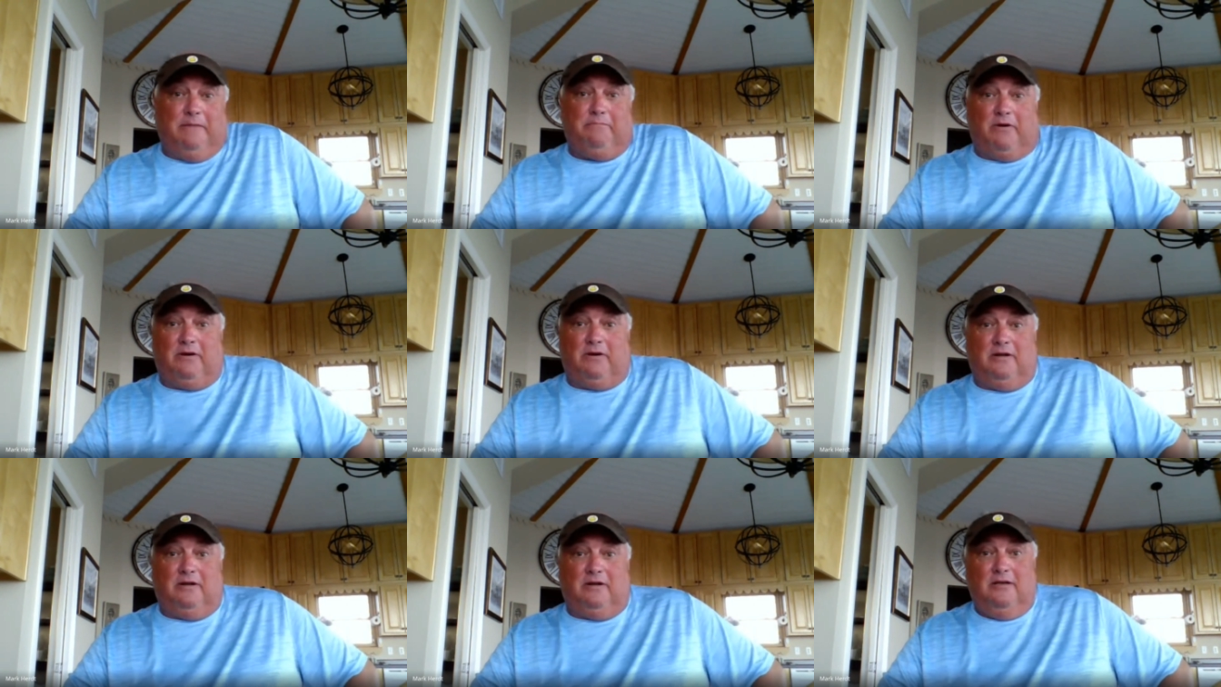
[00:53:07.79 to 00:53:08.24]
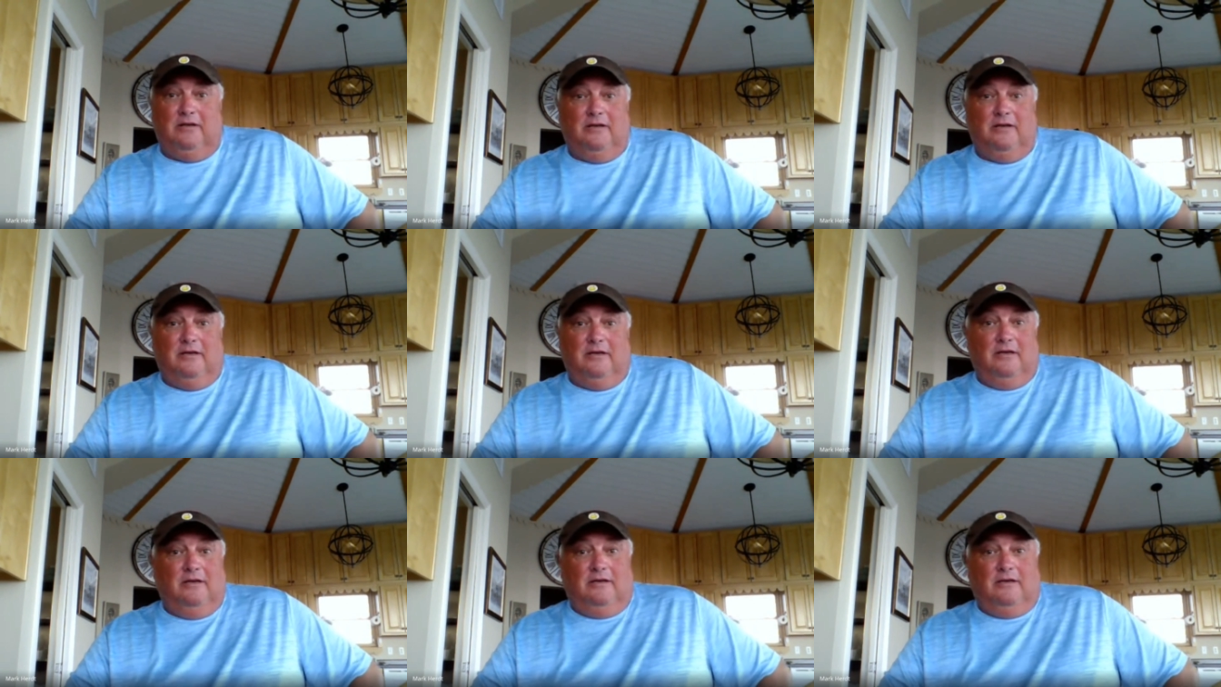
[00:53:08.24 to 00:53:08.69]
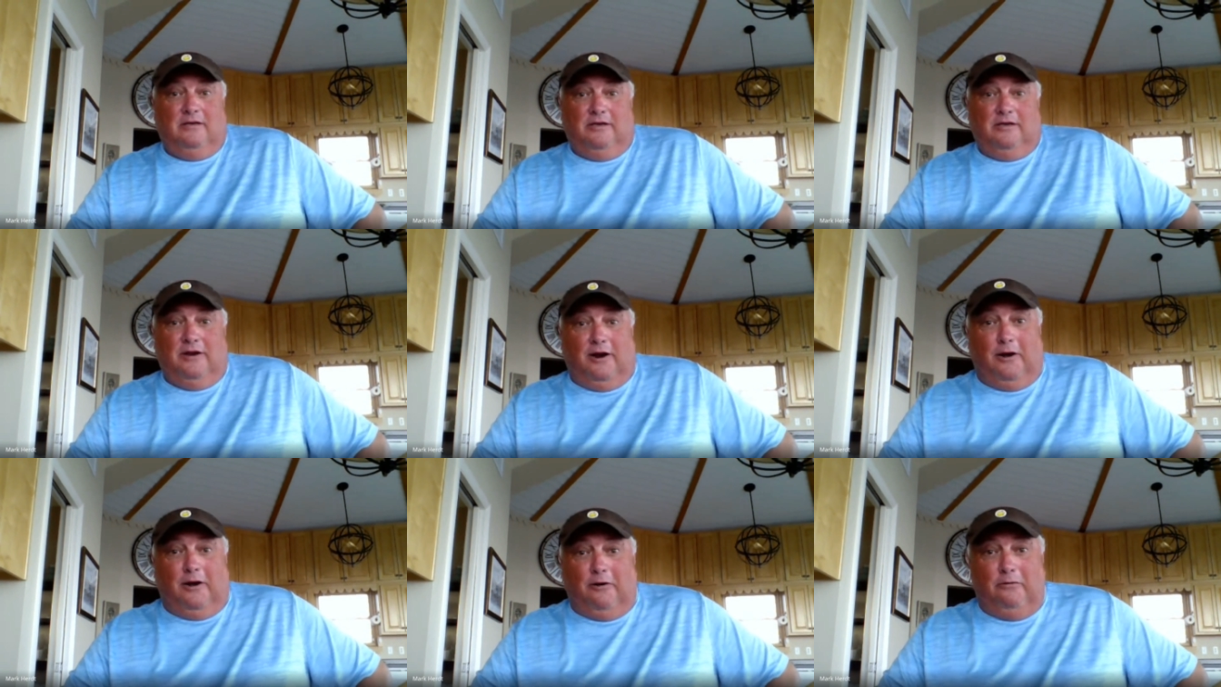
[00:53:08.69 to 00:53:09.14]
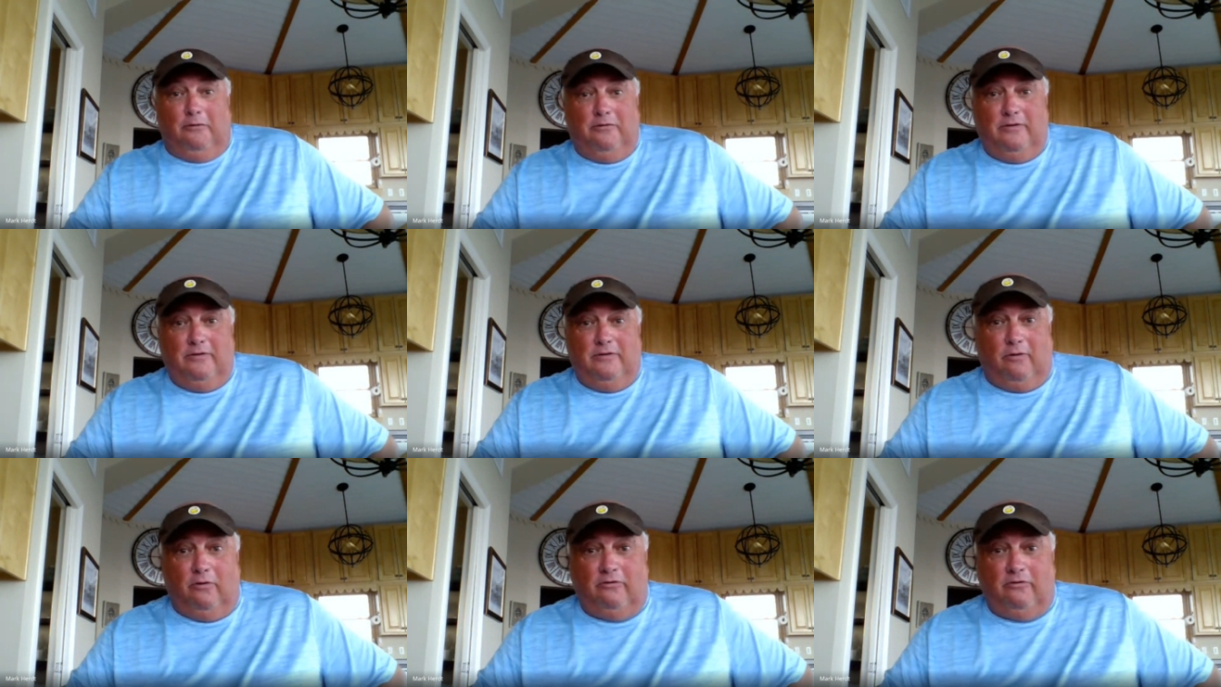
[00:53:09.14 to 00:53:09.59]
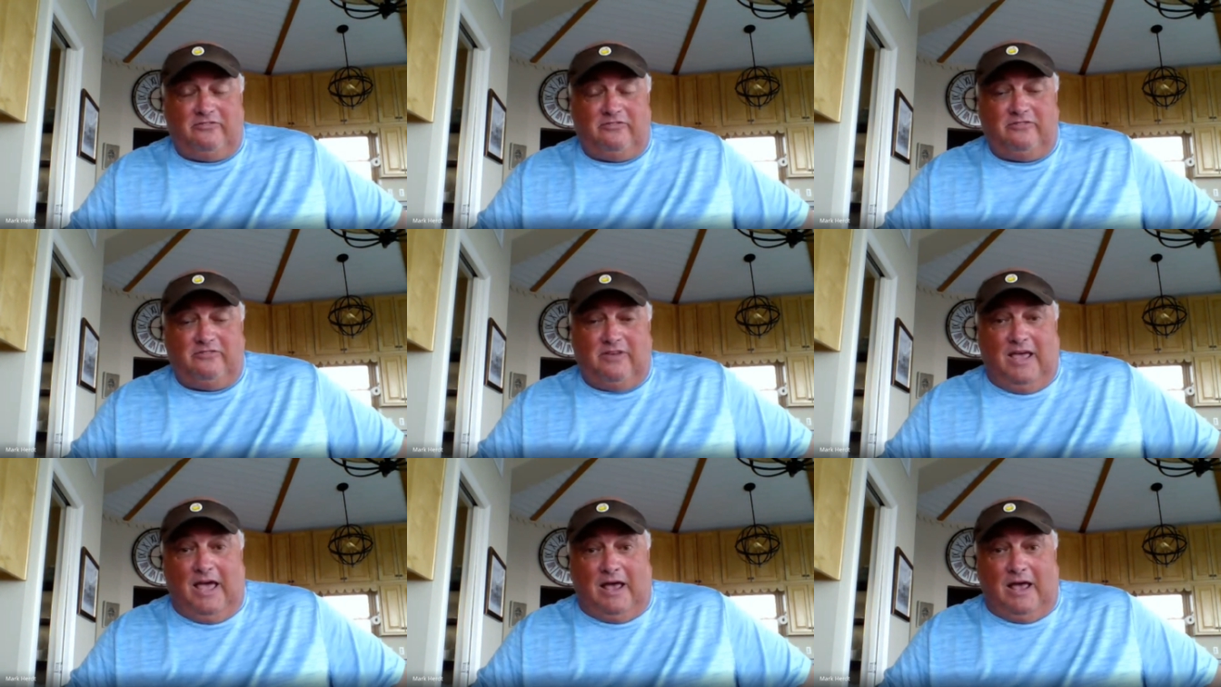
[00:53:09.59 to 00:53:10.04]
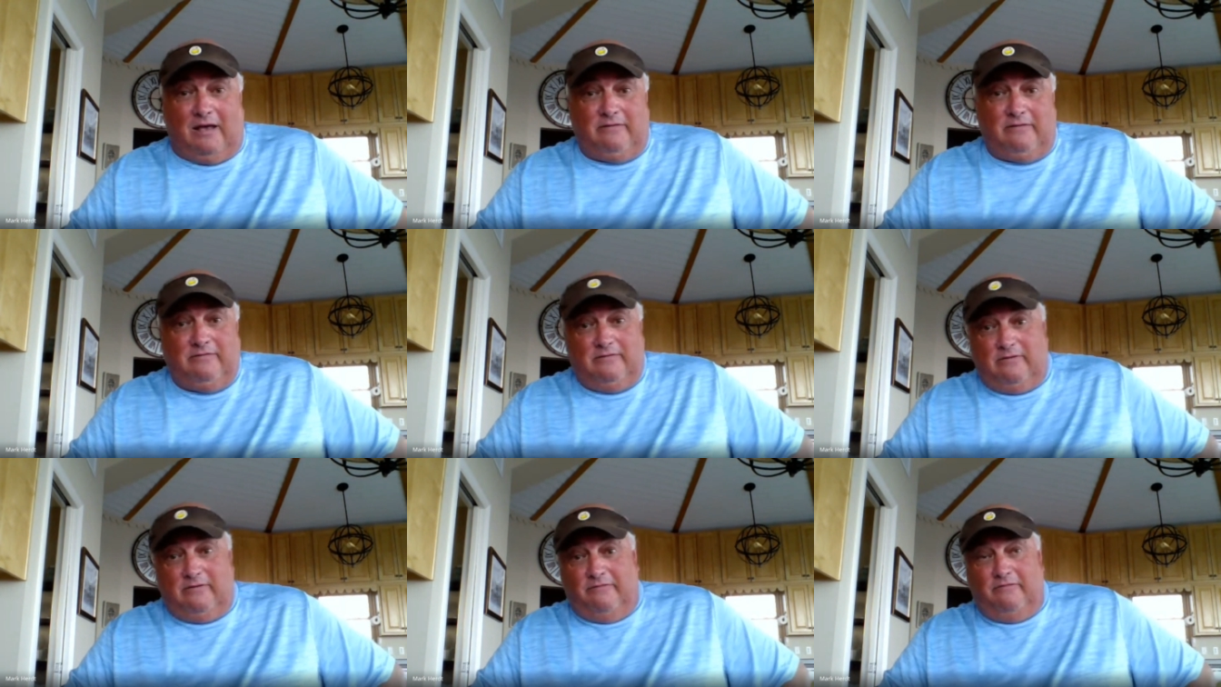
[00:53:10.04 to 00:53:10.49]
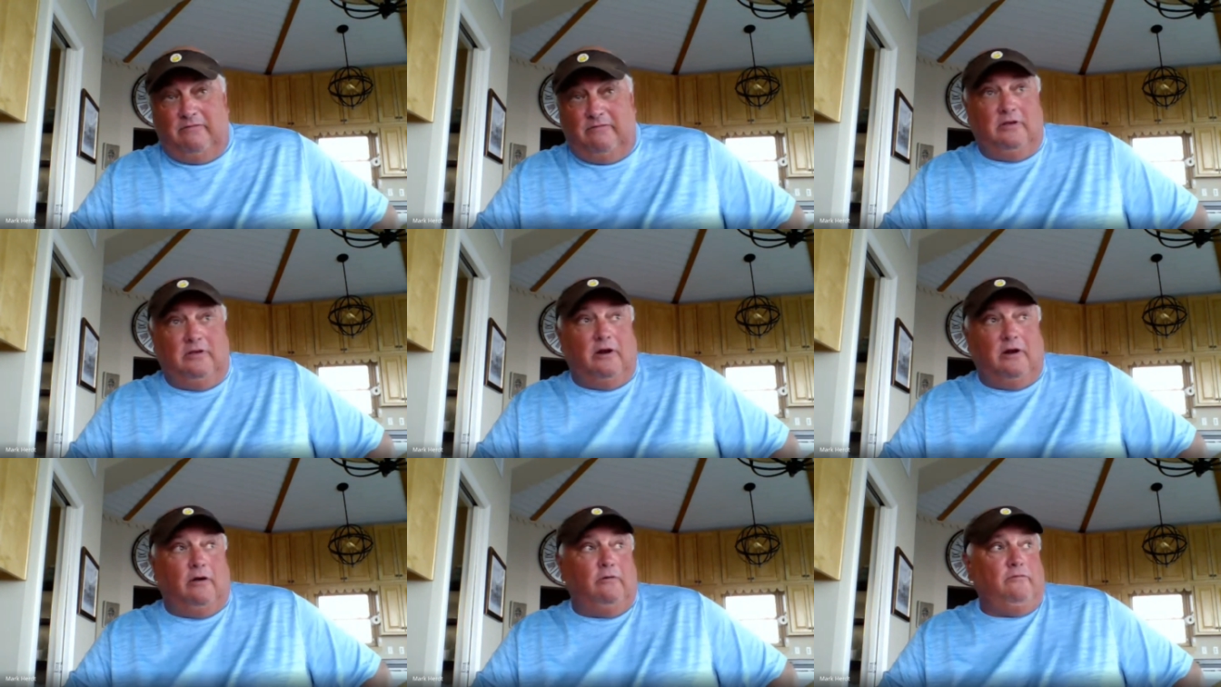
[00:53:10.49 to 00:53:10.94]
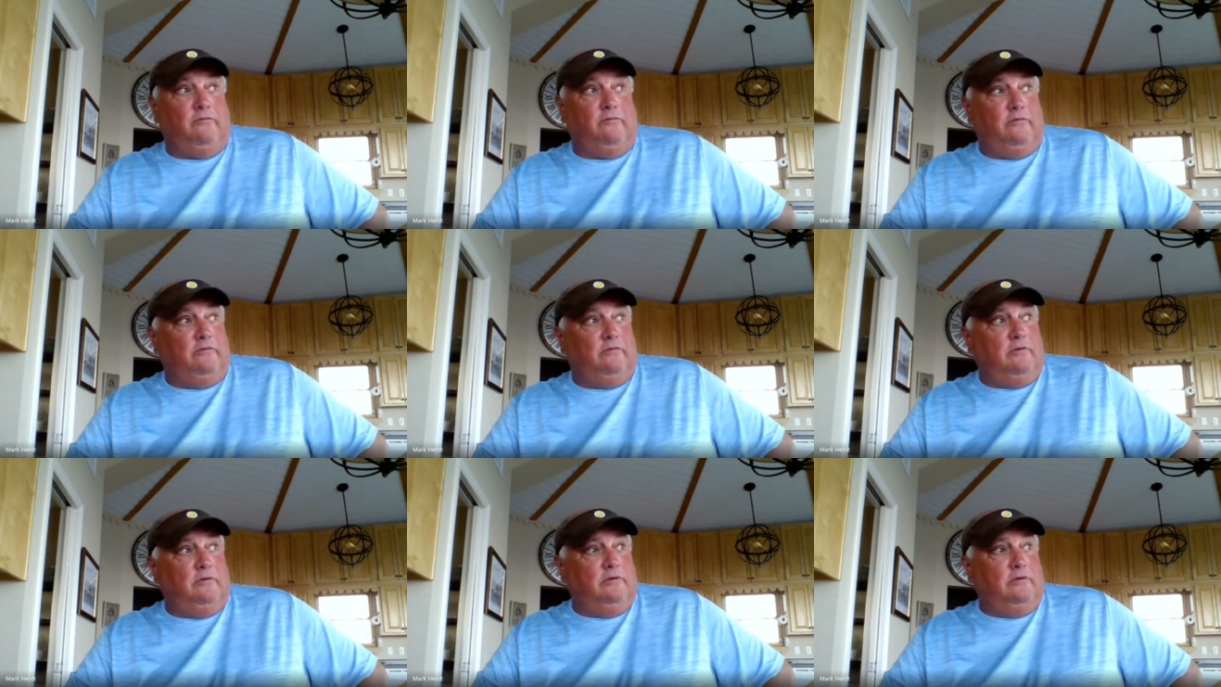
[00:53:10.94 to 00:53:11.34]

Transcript: But you know those, yeah, the, you know